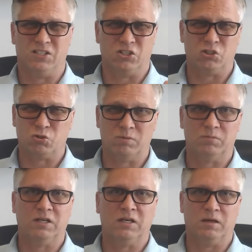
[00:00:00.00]

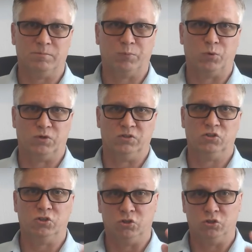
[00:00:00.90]
extremely important
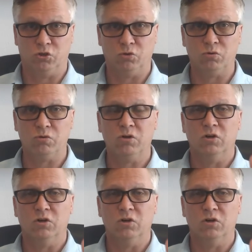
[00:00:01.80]
to you